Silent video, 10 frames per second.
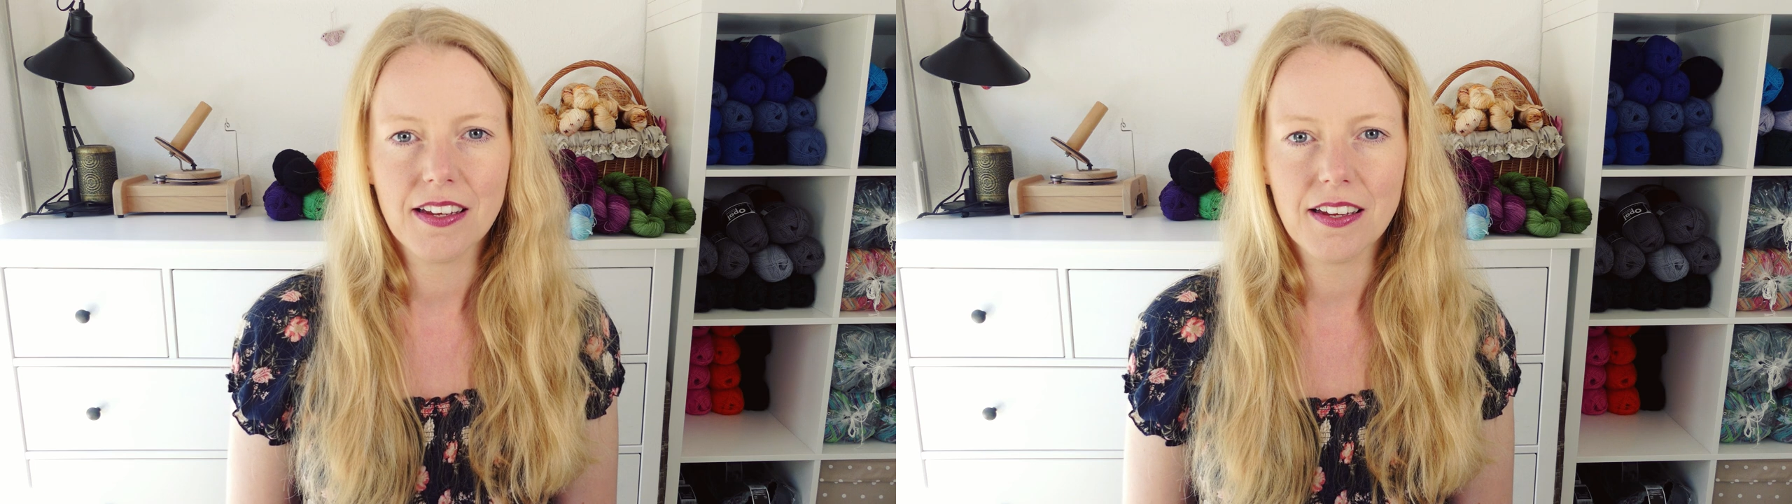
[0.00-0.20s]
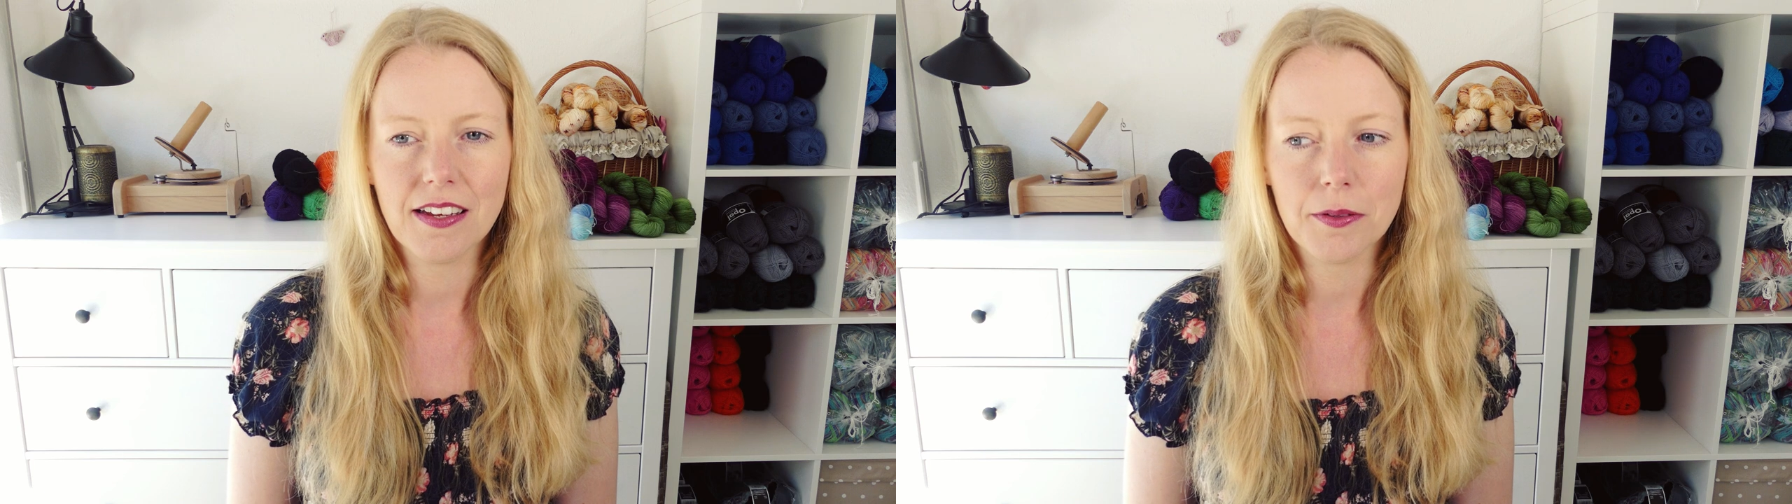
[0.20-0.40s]

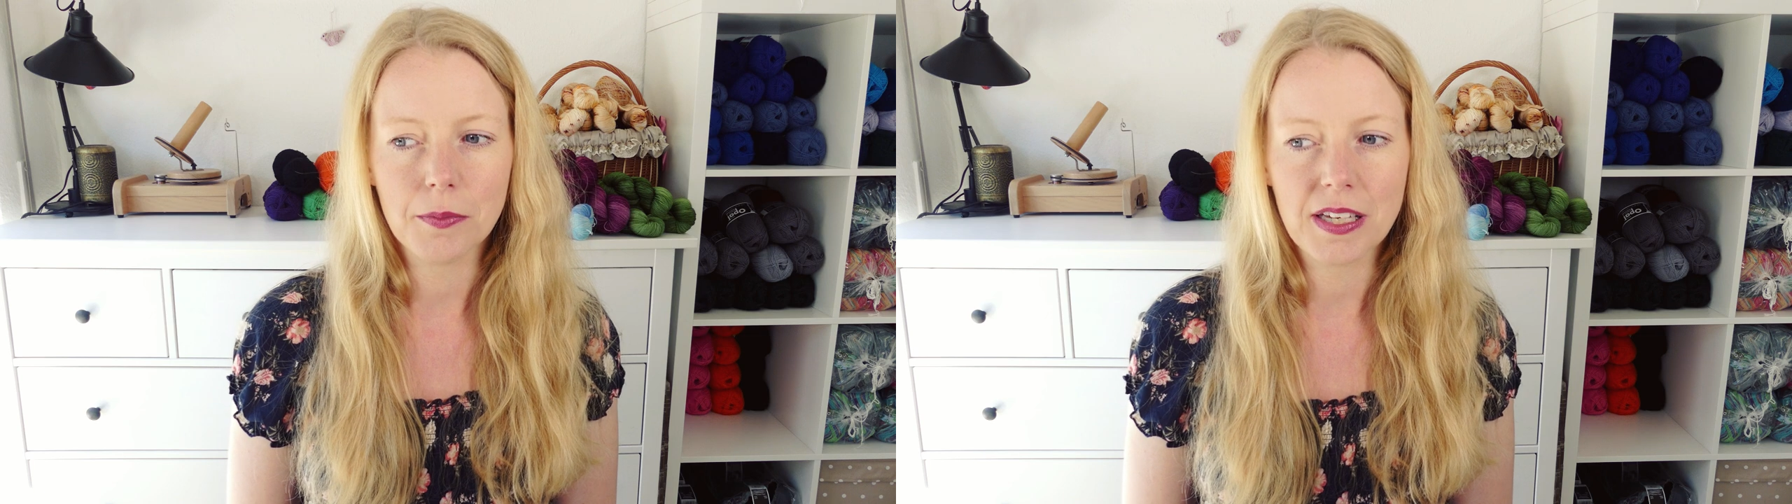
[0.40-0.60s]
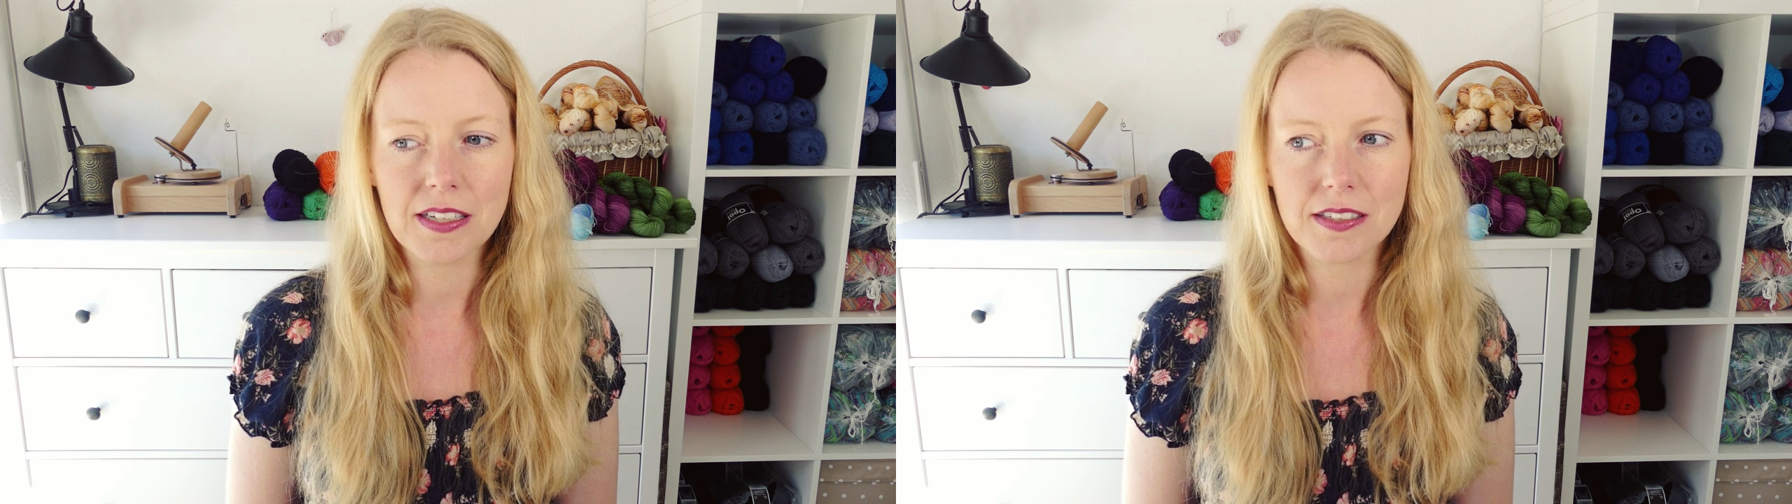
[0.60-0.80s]
um,
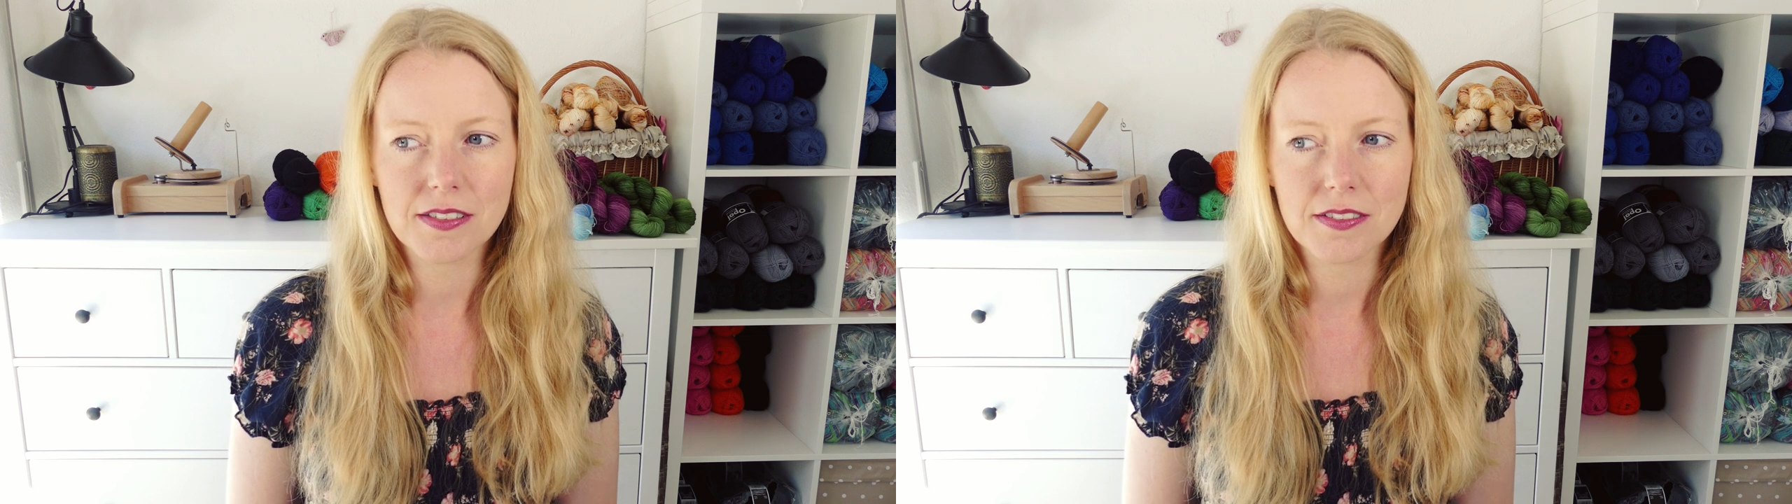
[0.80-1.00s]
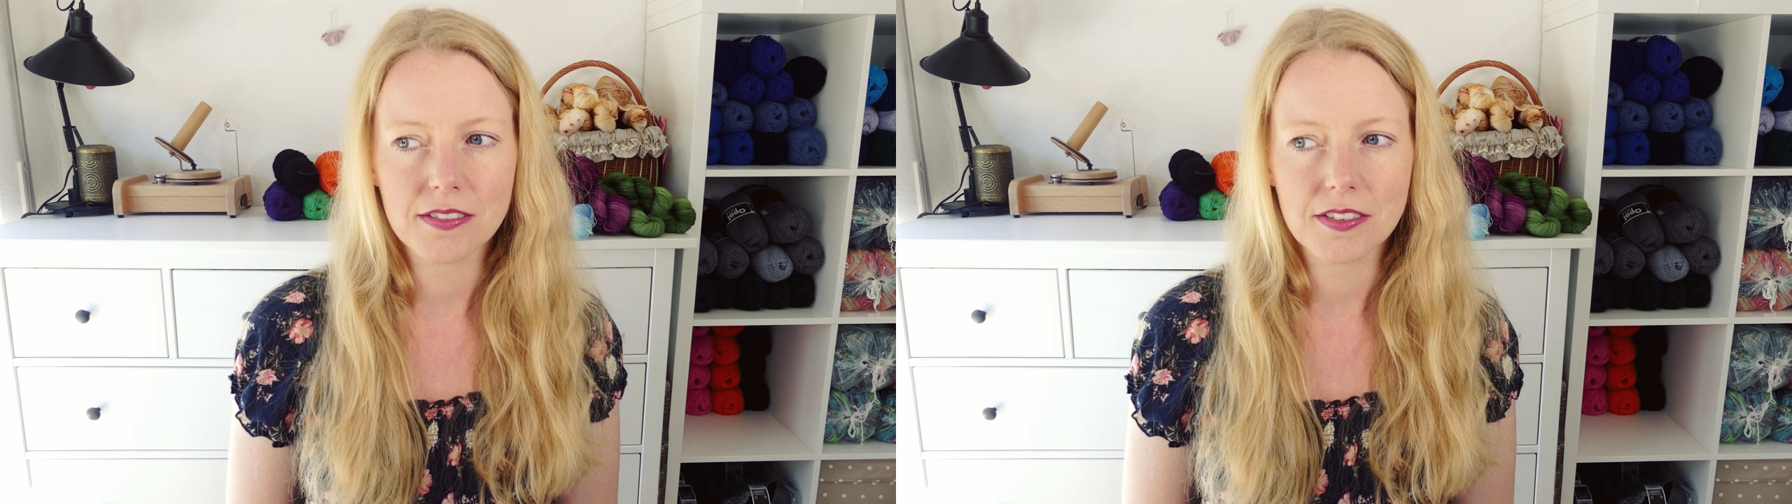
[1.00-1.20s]
and
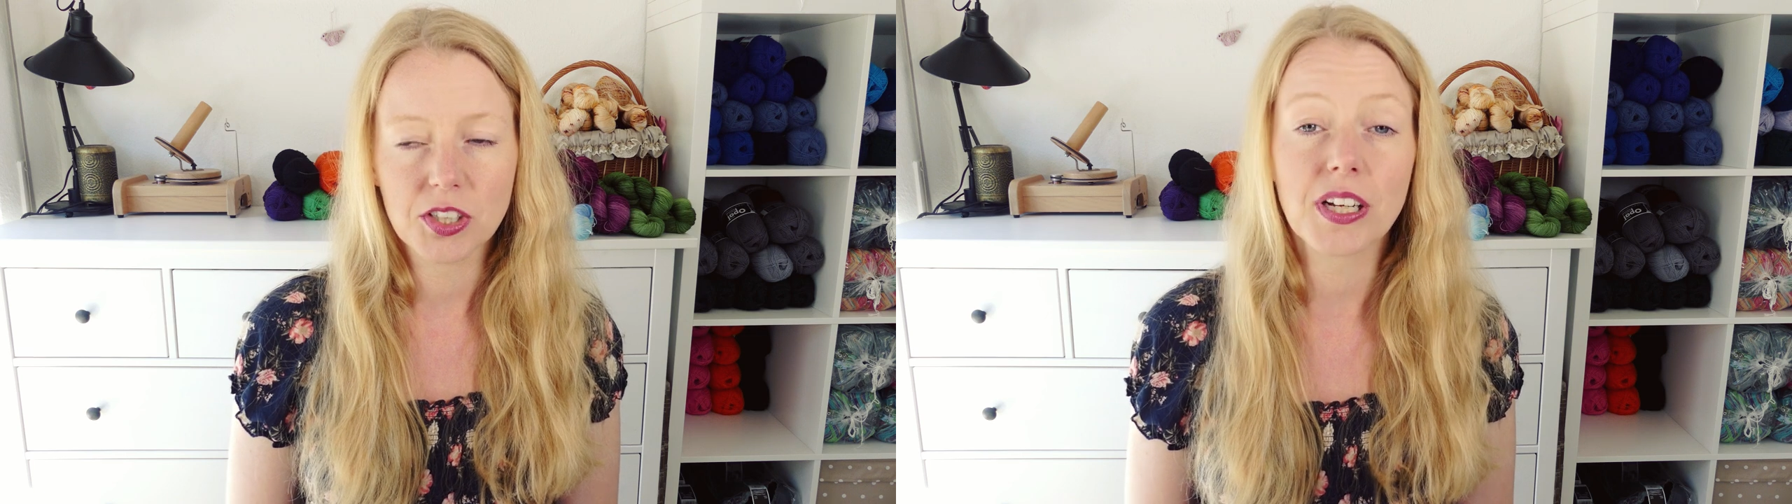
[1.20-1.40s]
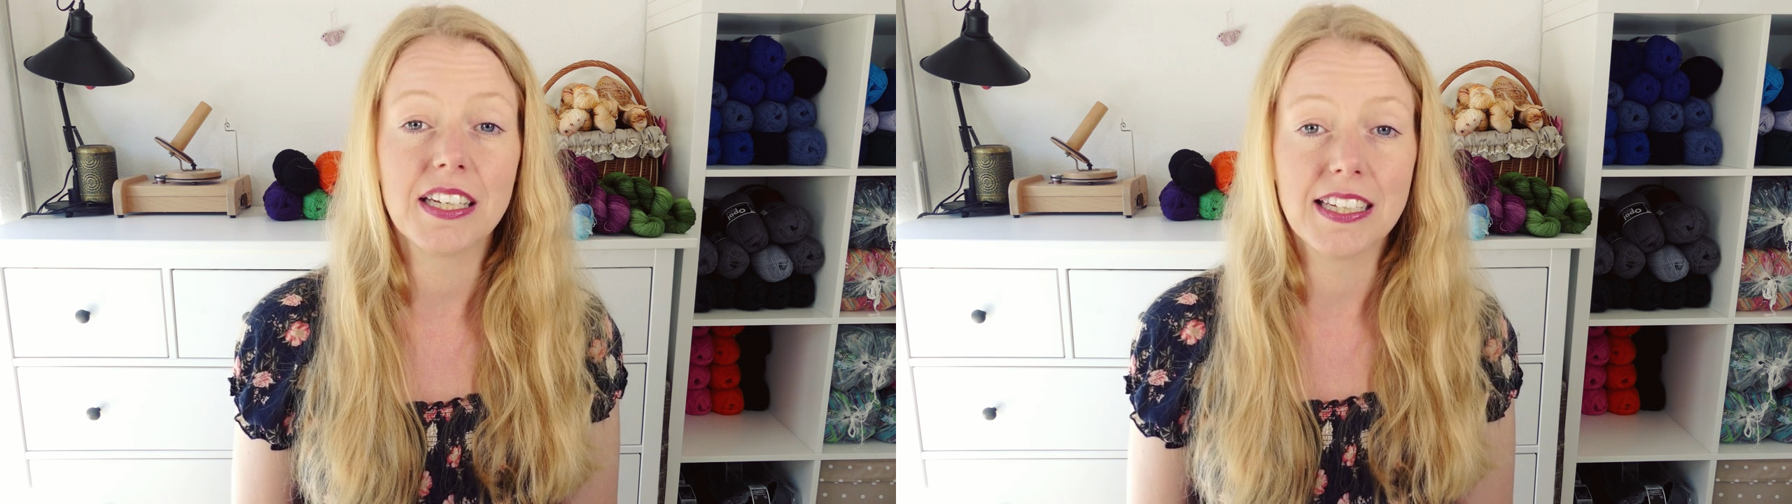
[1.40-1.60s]

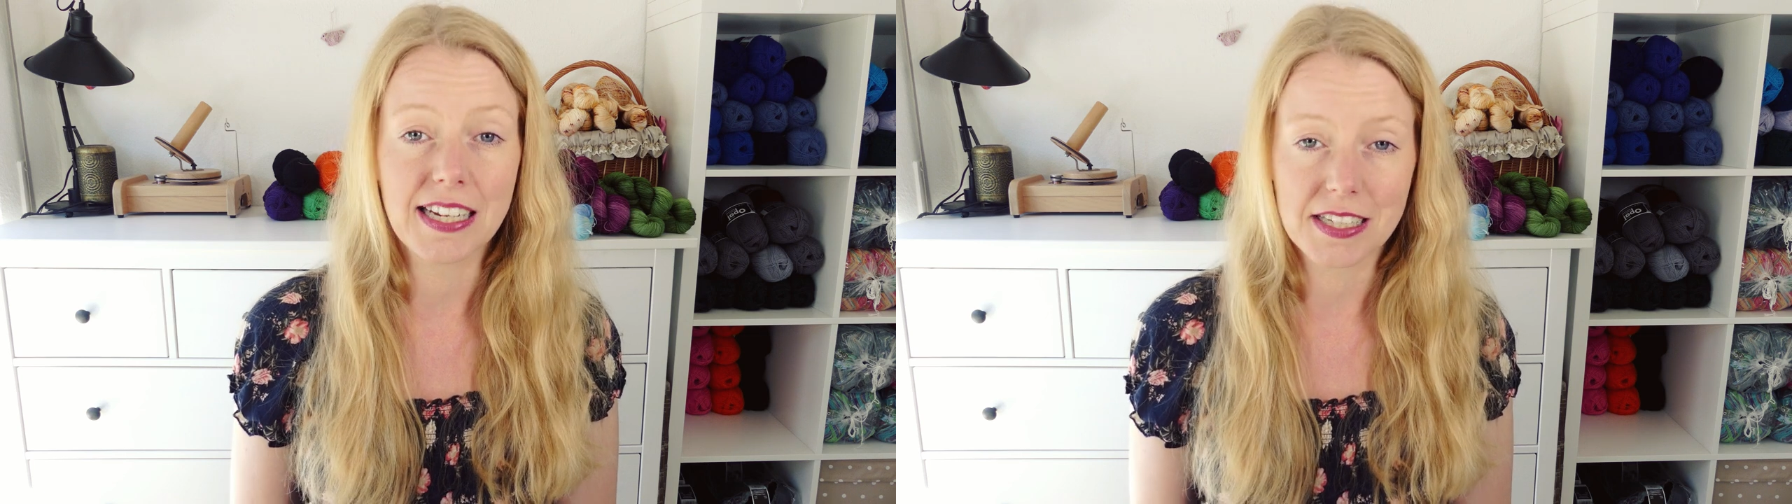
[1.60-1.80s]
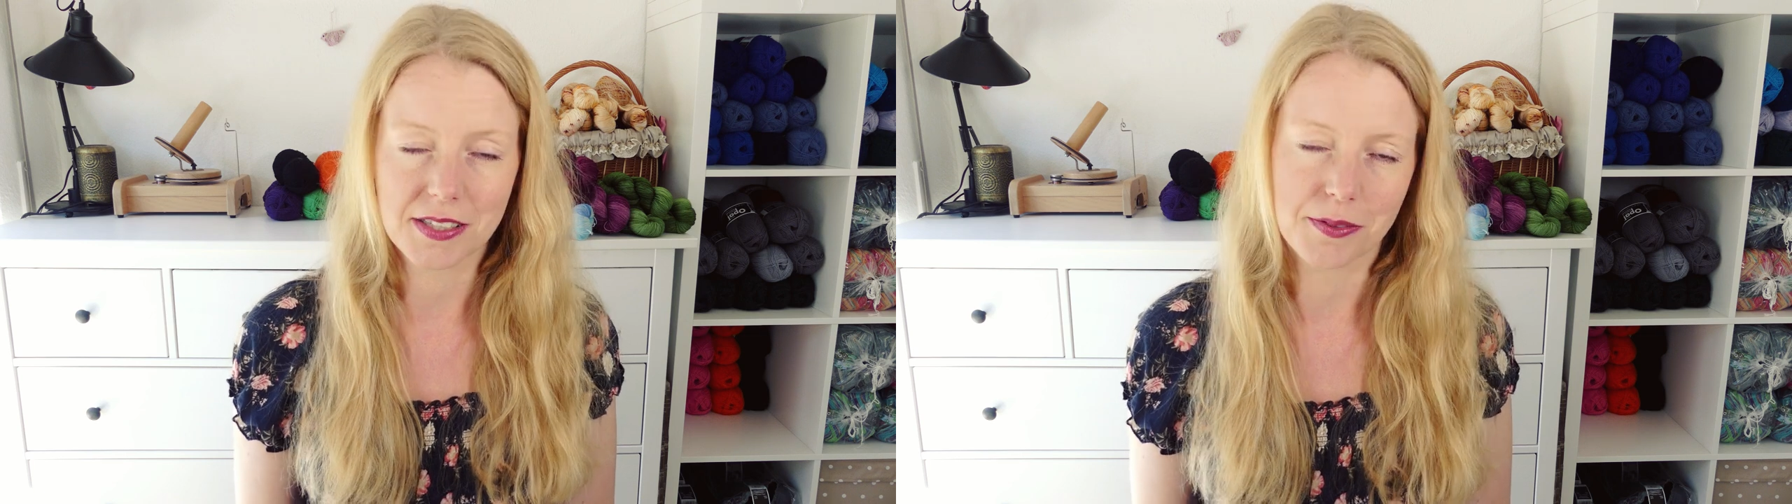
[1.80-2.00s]
you can knit it
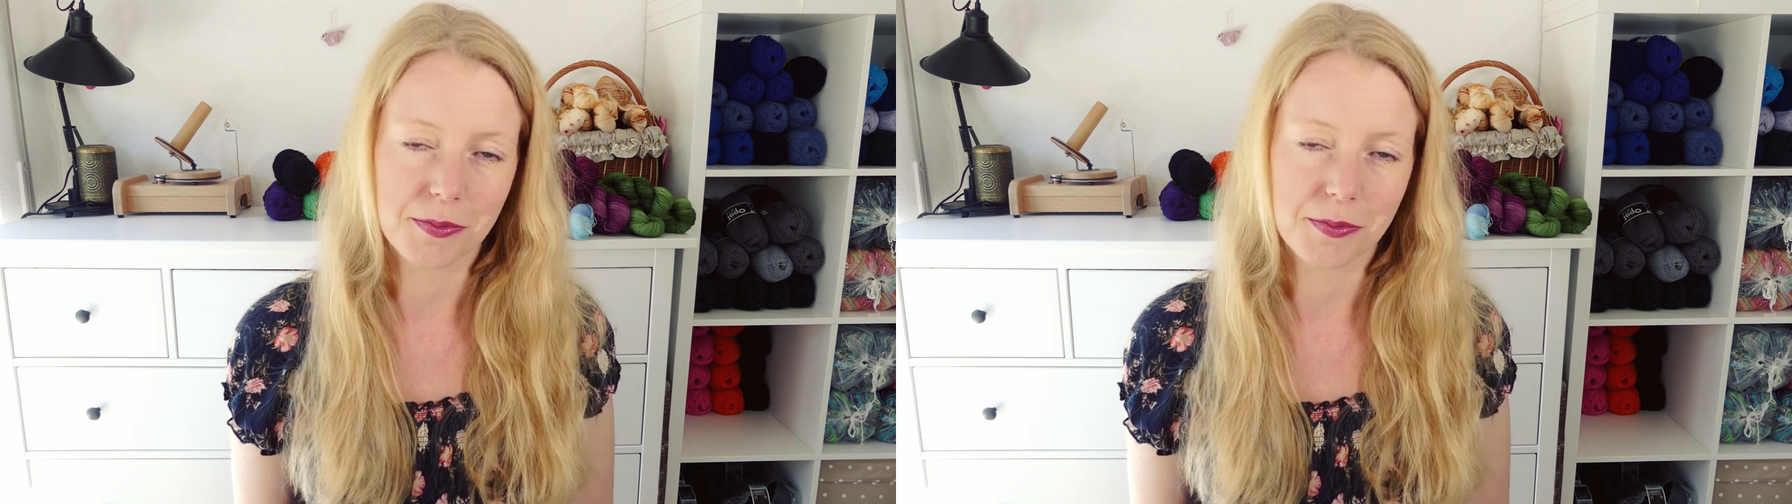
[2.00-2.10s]
as the